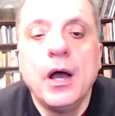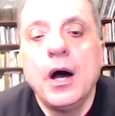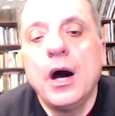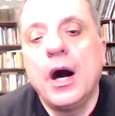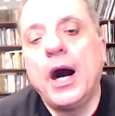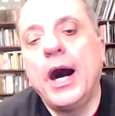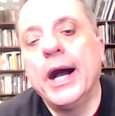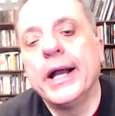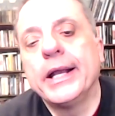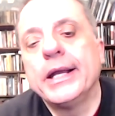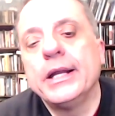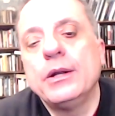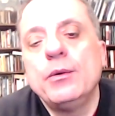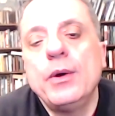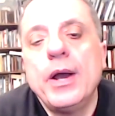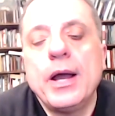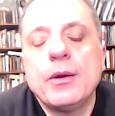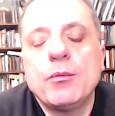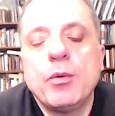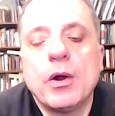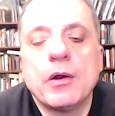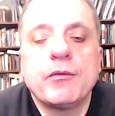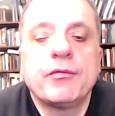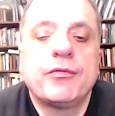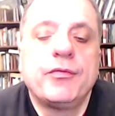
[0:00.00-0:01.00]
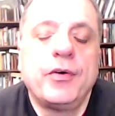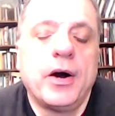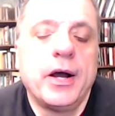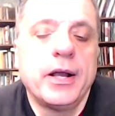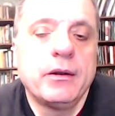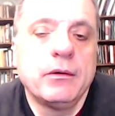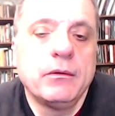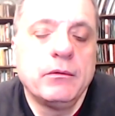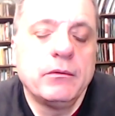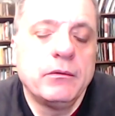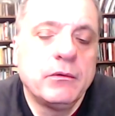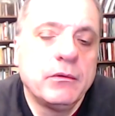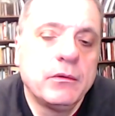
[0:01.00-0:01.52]
I'm going to add one
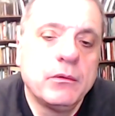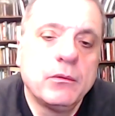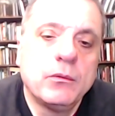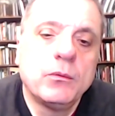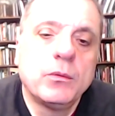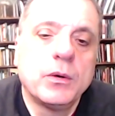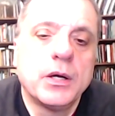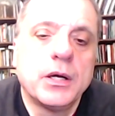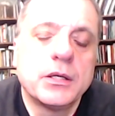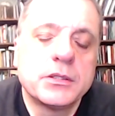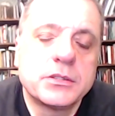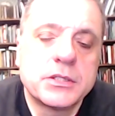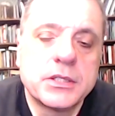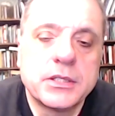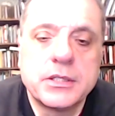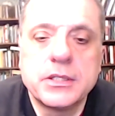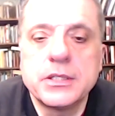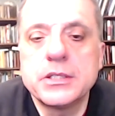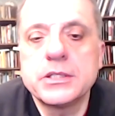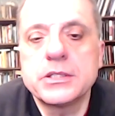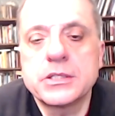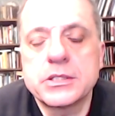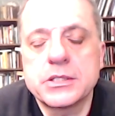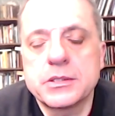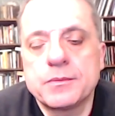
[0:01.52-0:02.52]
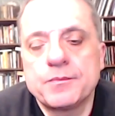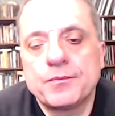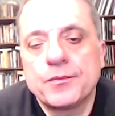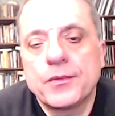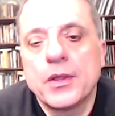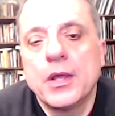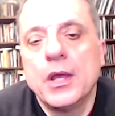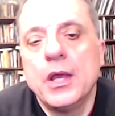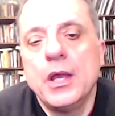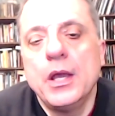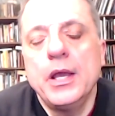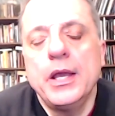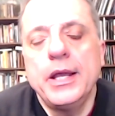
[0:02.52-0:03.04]
final word to this.
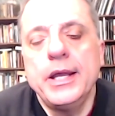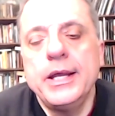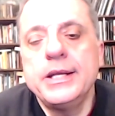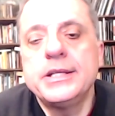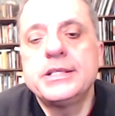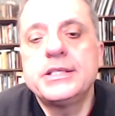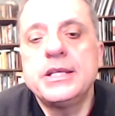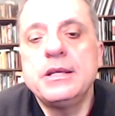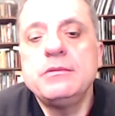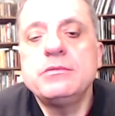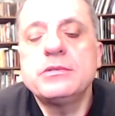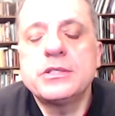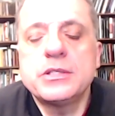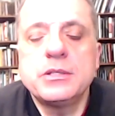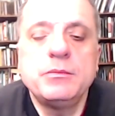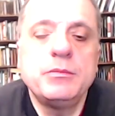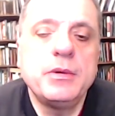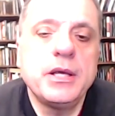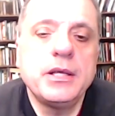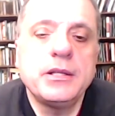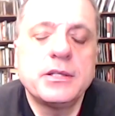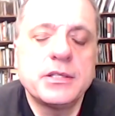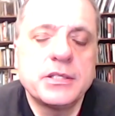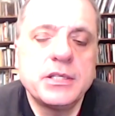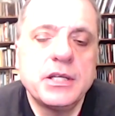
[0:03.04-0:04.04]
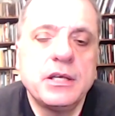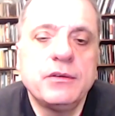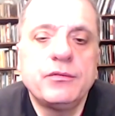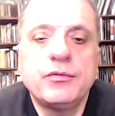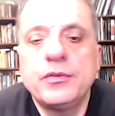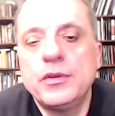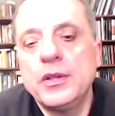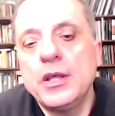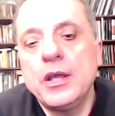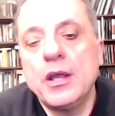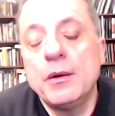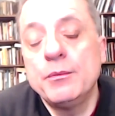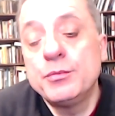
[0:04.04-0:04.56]
It seems to me that if
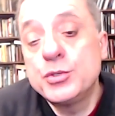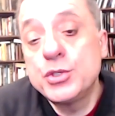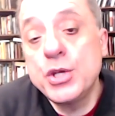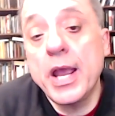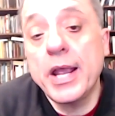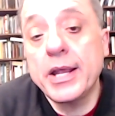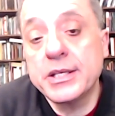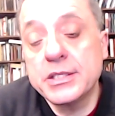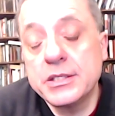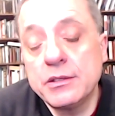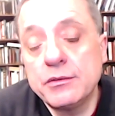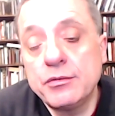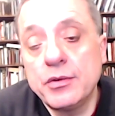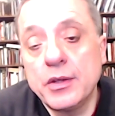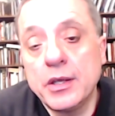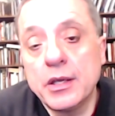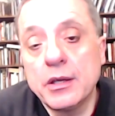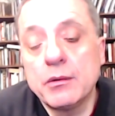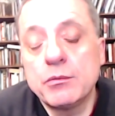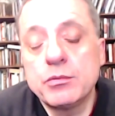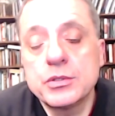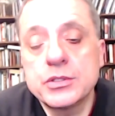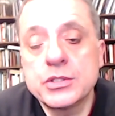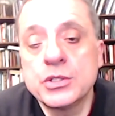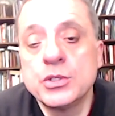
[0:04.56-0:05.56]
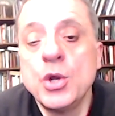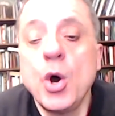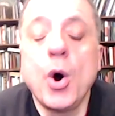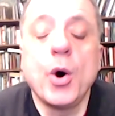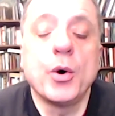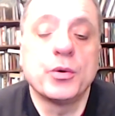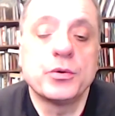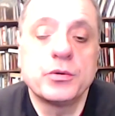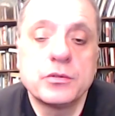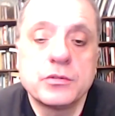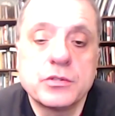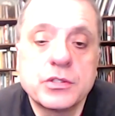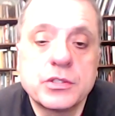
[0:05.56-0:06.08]
the objective here was
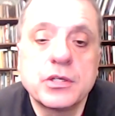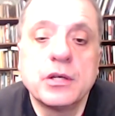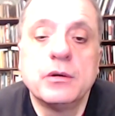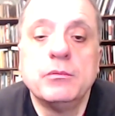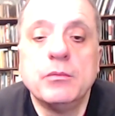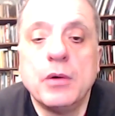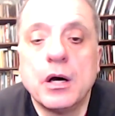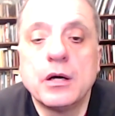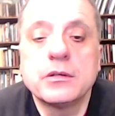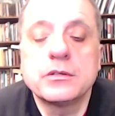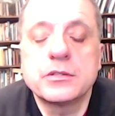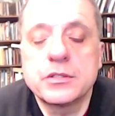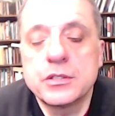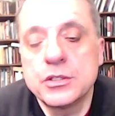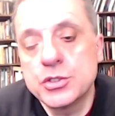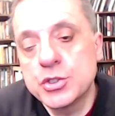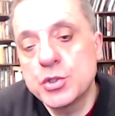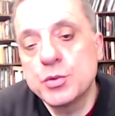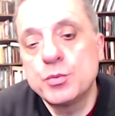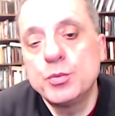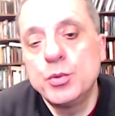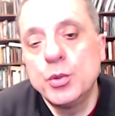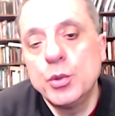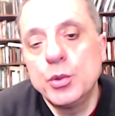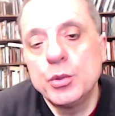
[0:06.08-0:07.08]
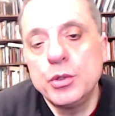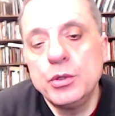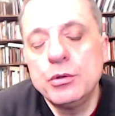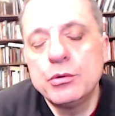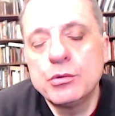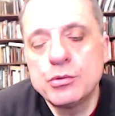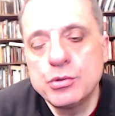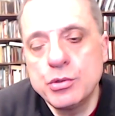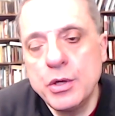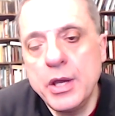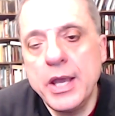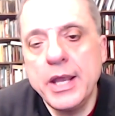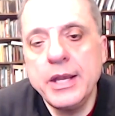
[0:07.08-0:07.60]
not so much to support
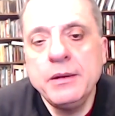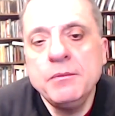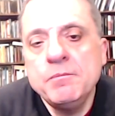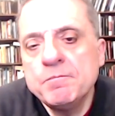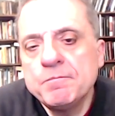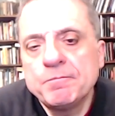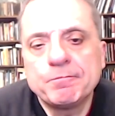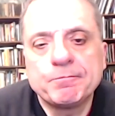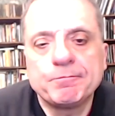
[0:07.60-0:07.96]
Ukraine